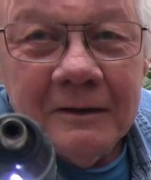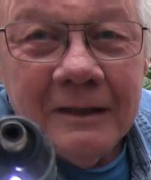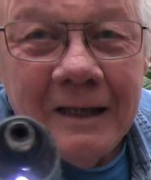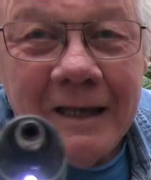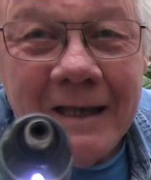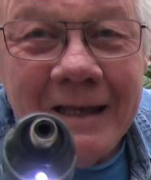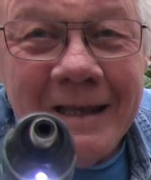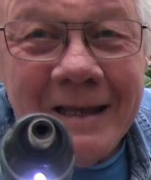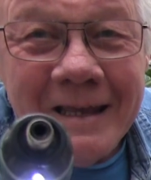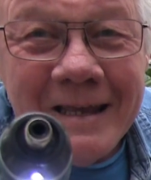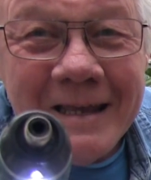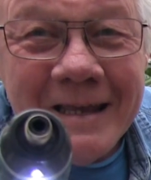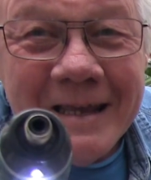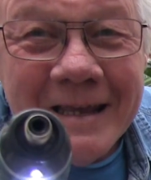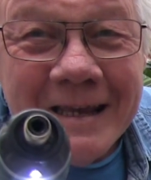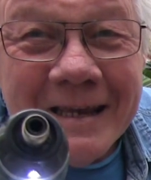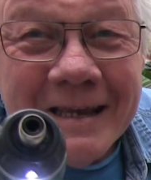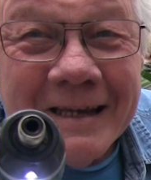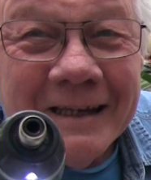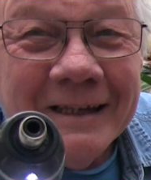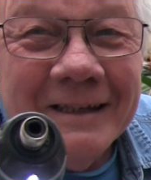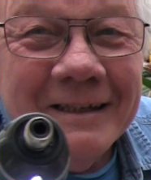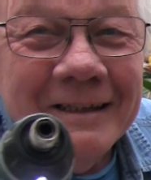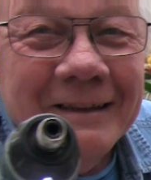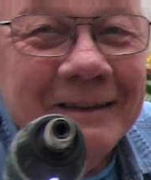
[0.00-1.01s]
hey,
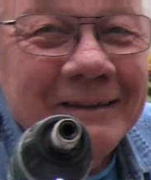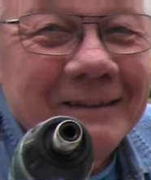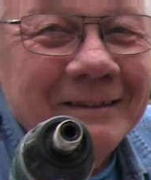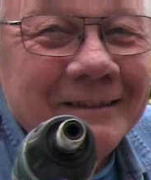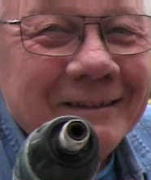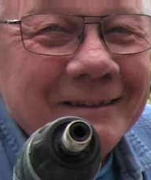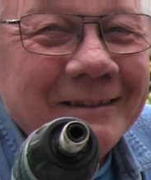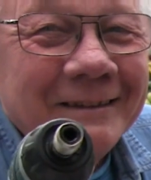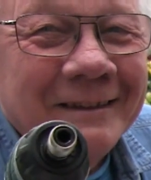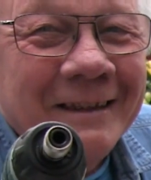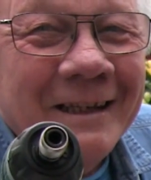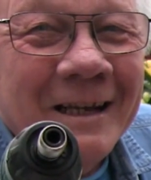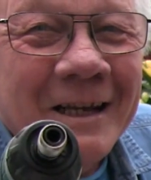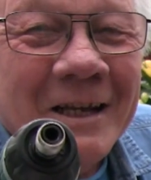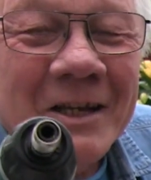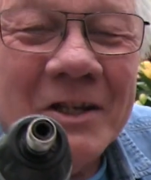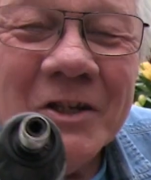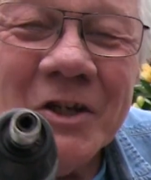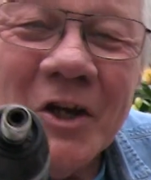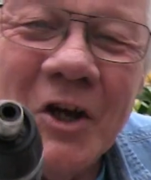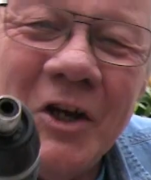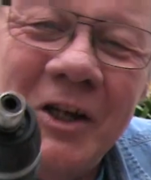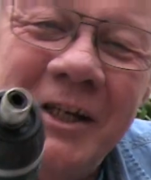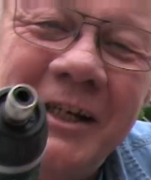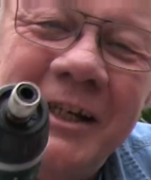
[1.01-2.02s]
it's
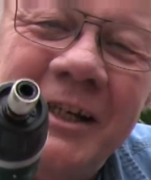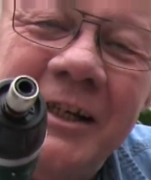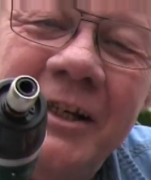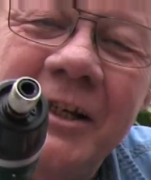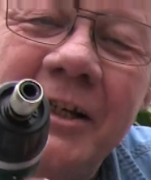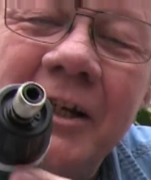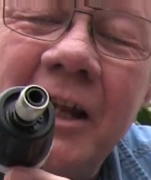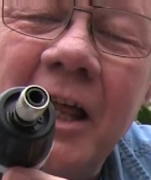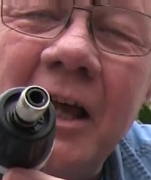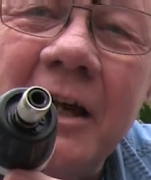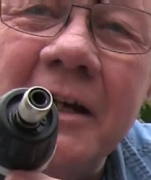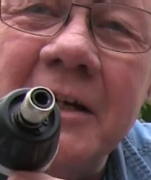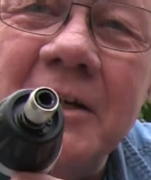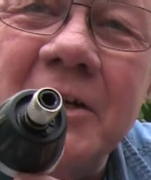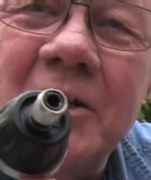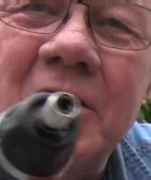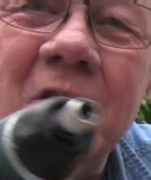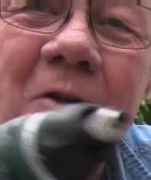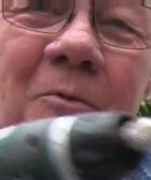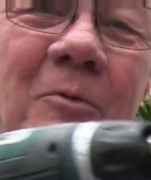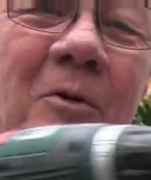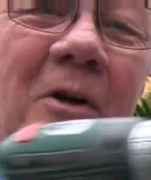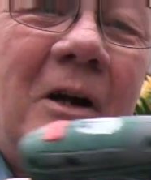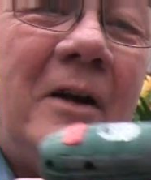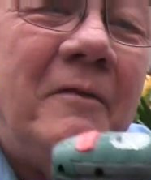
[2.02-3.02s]
got a little light,
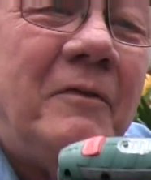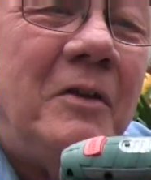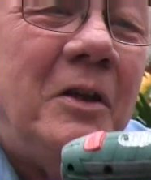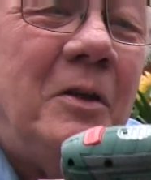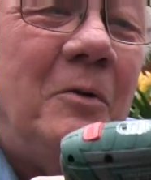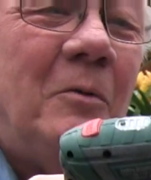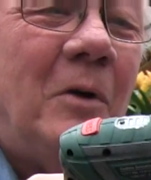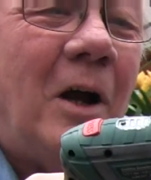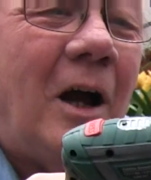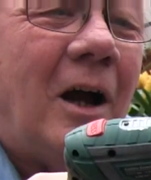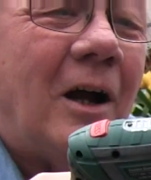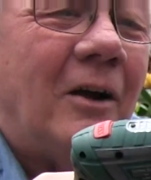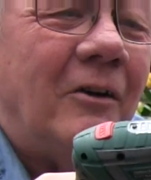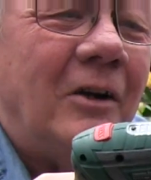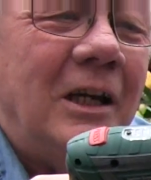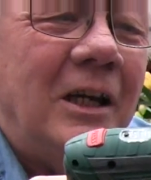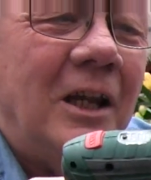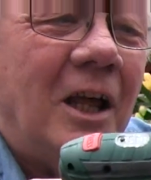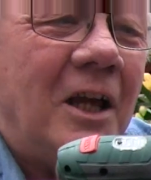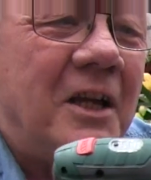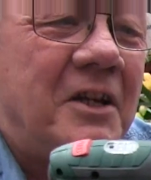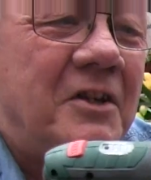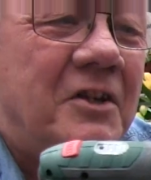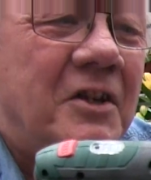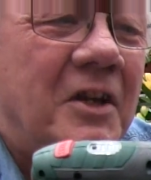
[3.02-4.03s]
so wherever you are, it
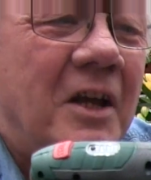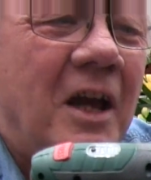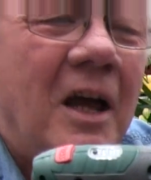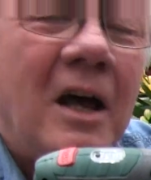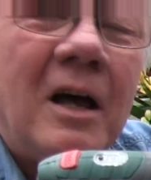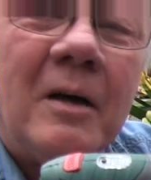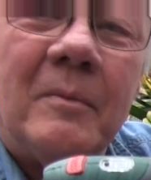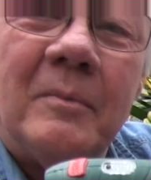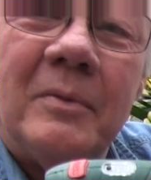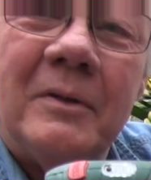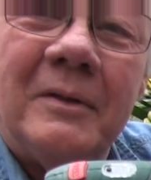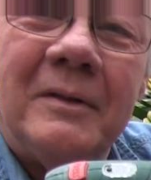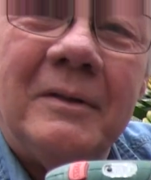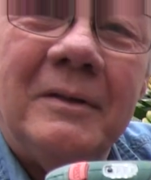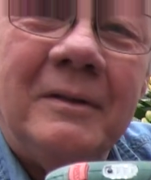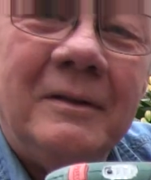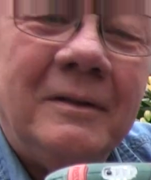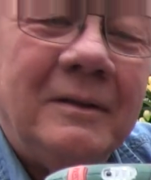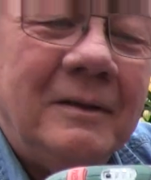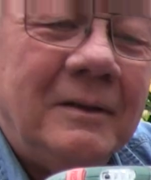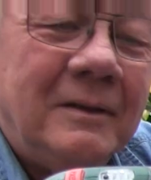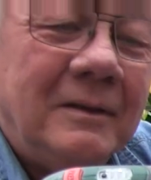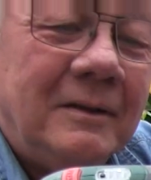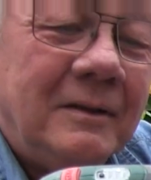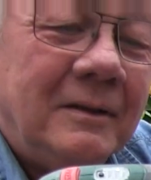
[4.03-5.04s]
lights it up.
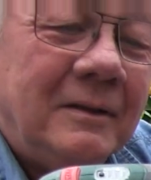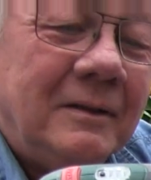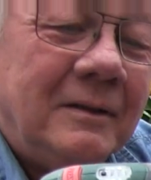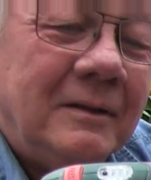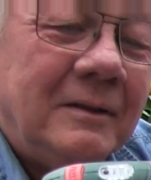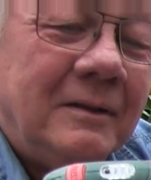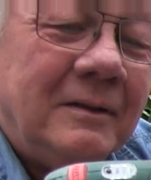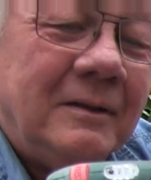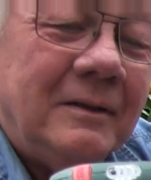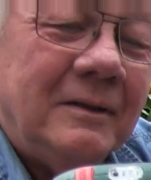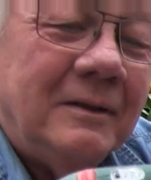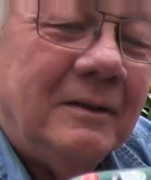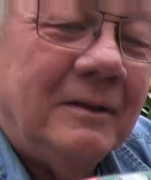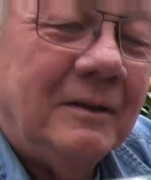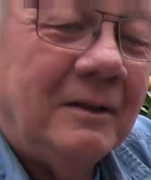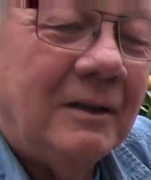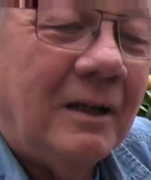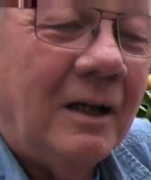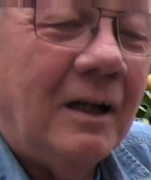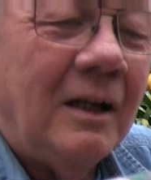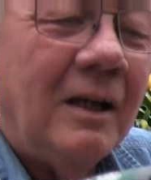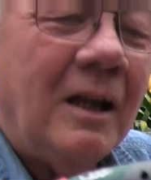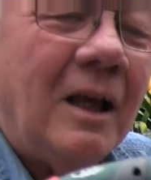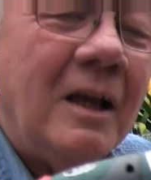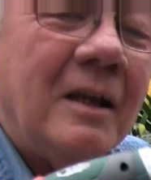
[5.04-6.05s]

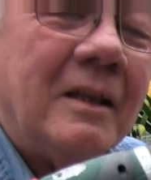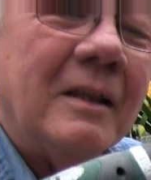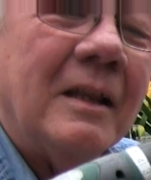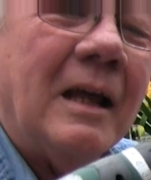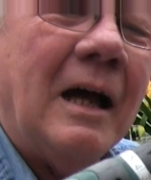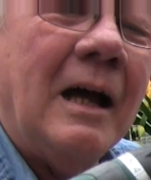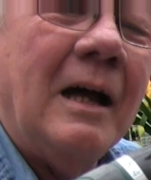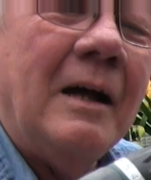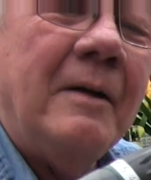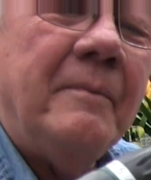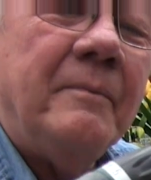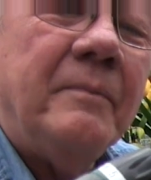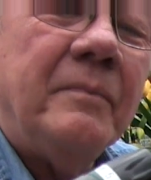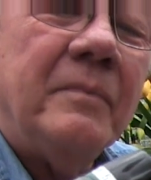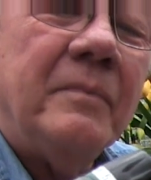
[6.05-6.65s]
I like that.